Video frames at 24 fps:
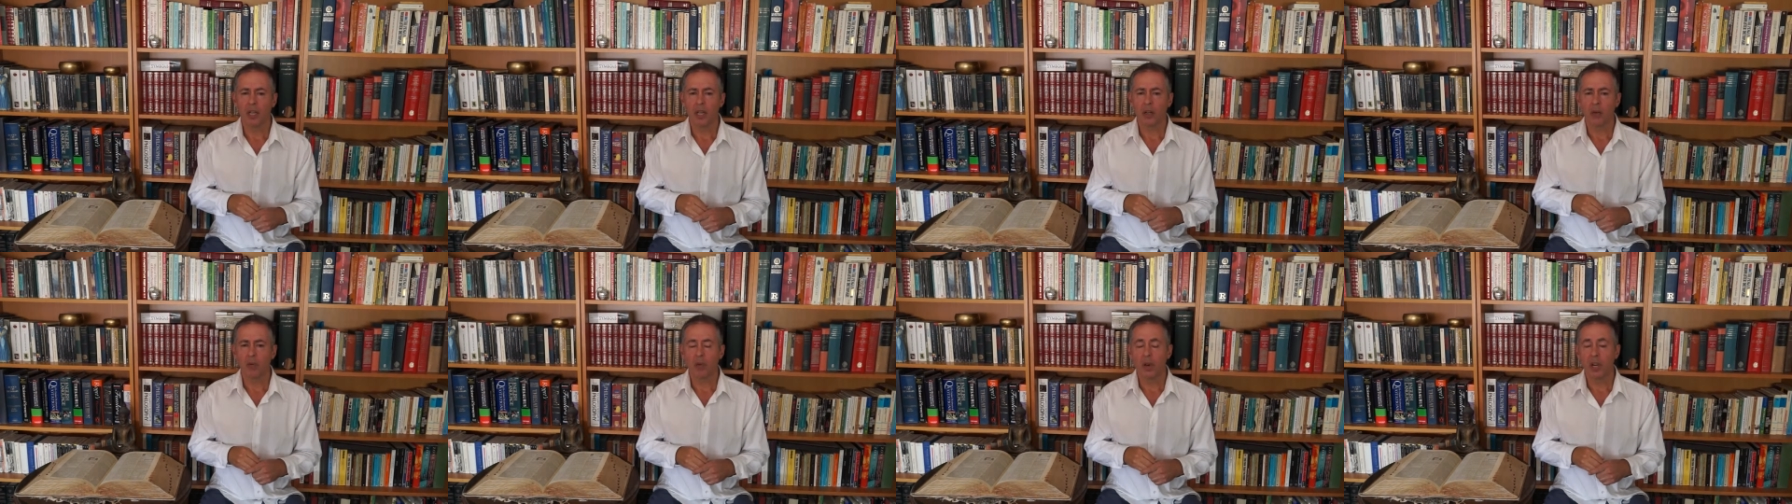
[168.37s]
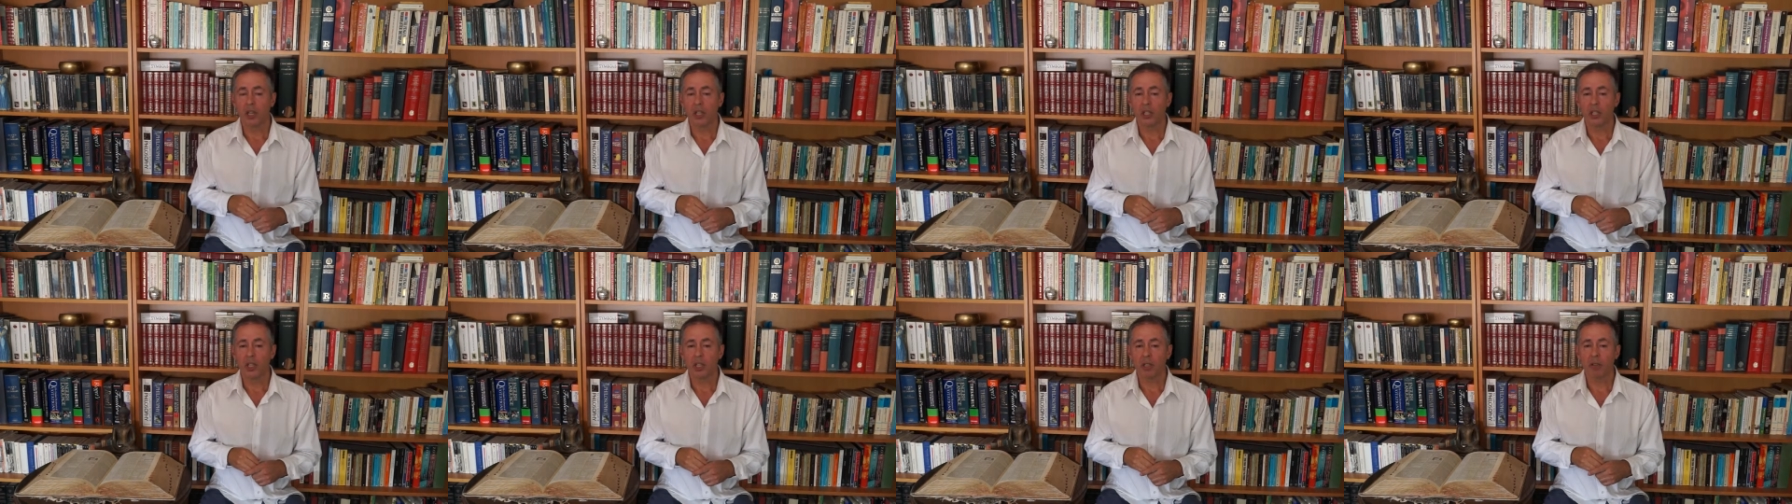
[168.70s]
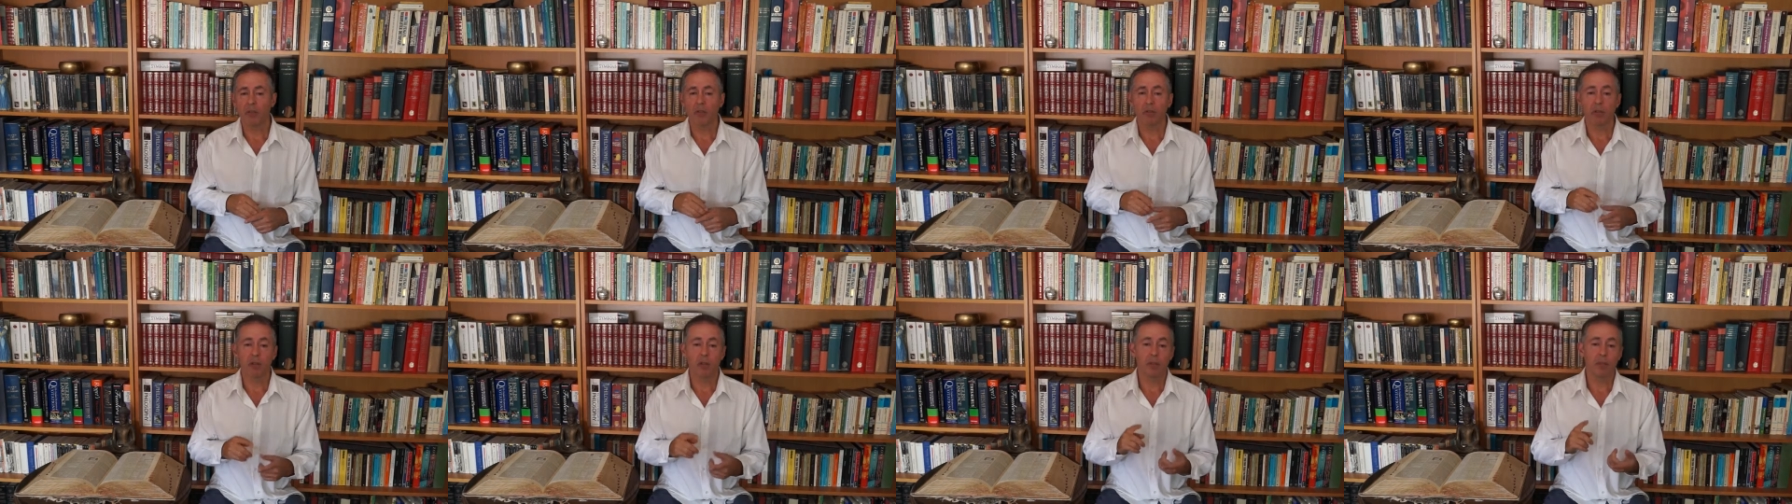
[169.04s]
ranging
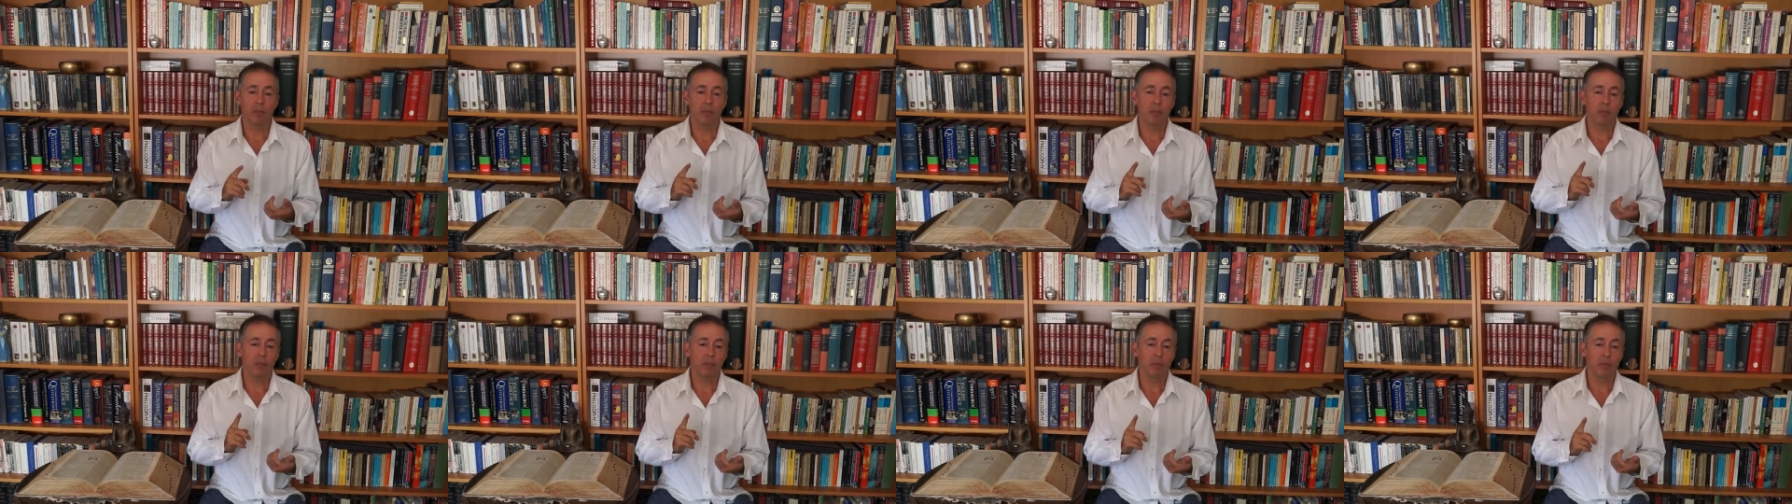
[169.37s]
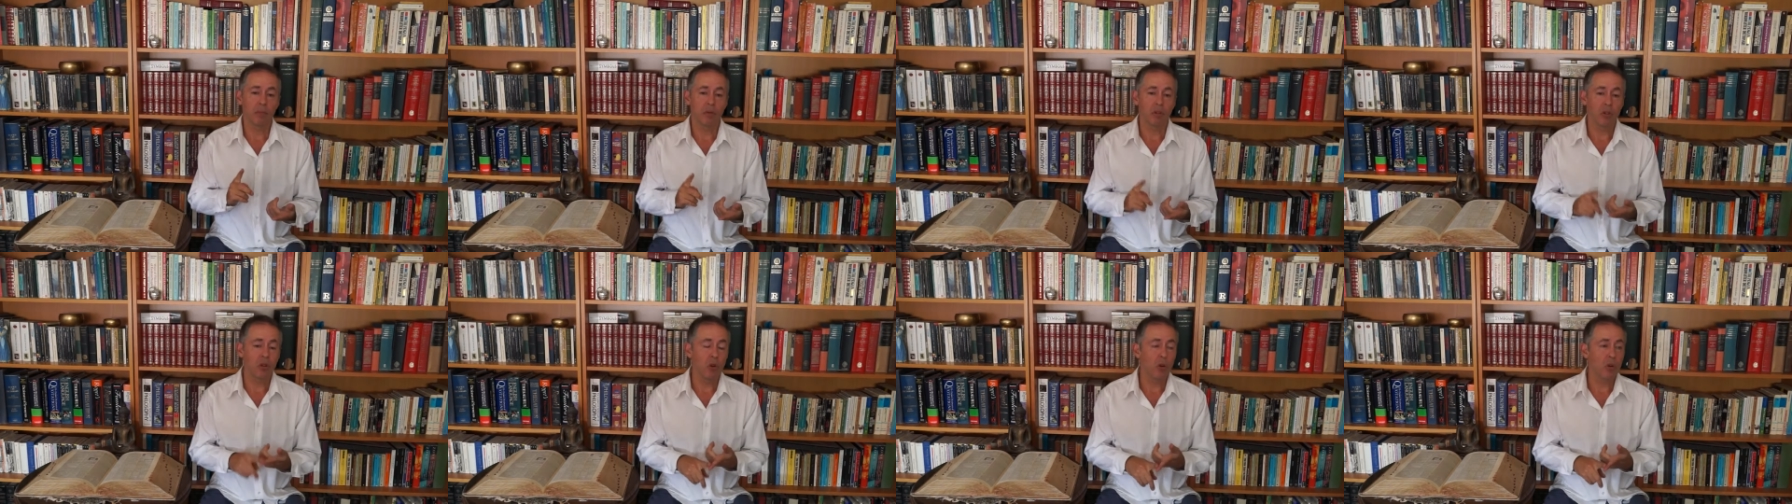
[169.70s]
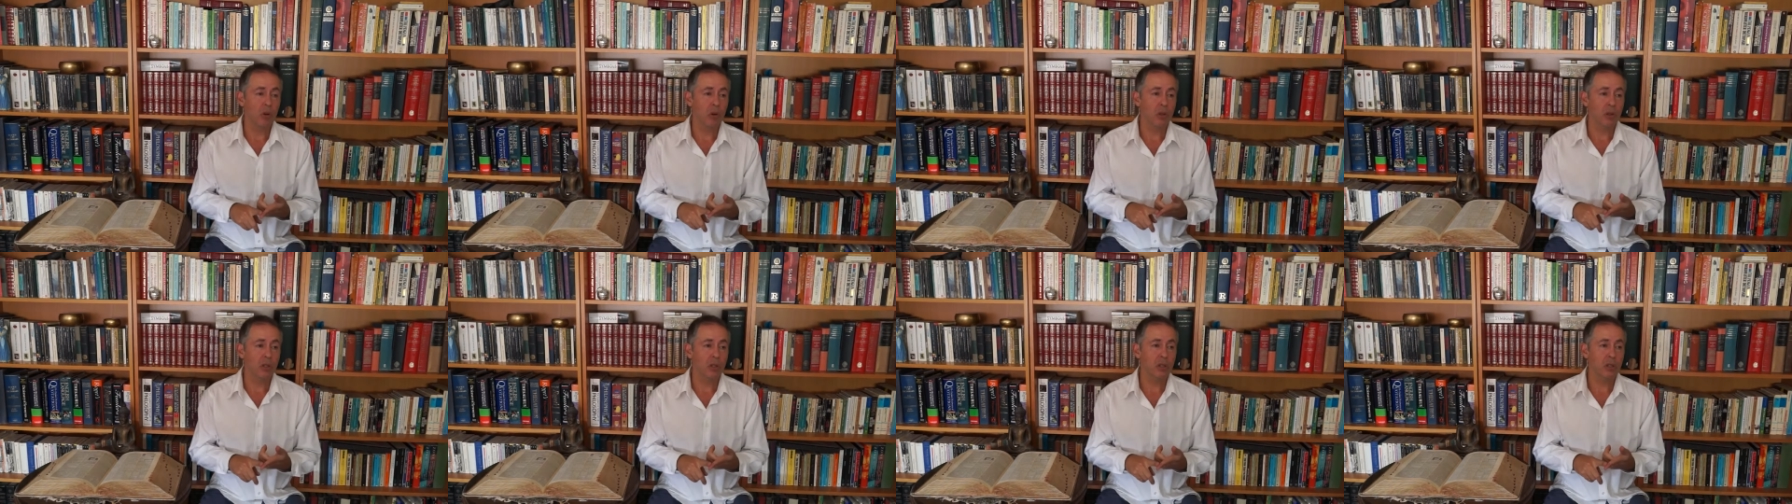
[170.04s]
from
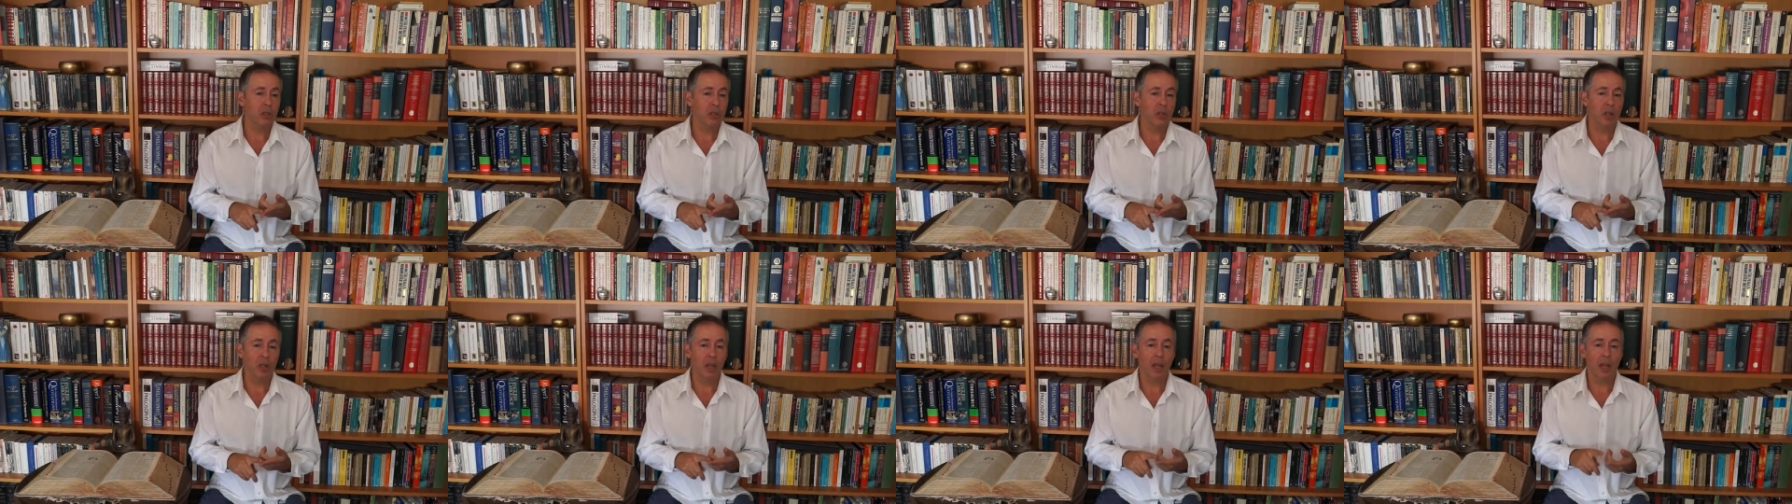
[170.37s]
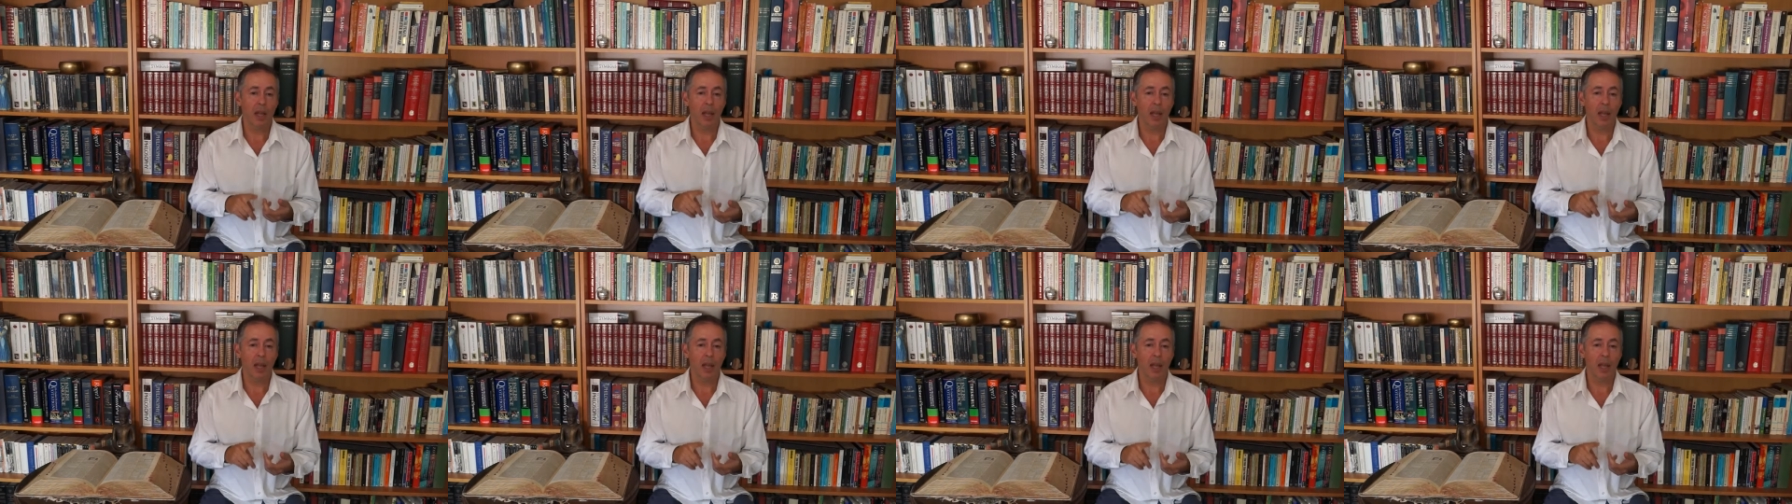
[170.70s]
Norse,